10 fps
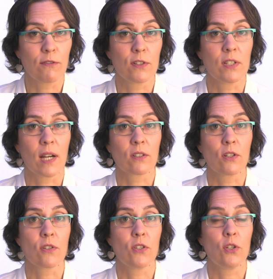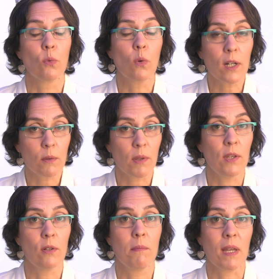for doctors to work with
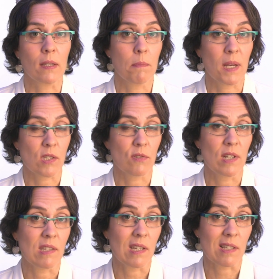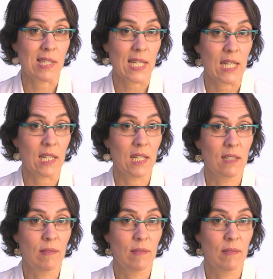you to make the pessary succeed.